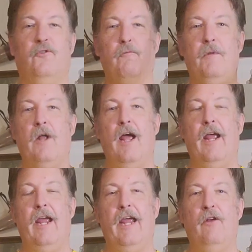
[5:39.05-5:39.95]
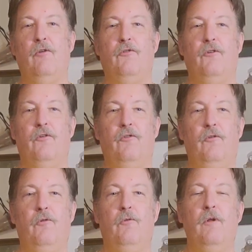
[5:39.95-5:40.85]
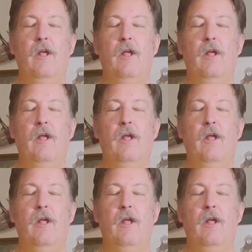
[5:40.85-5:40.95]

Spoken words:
from Benaiah Anderson to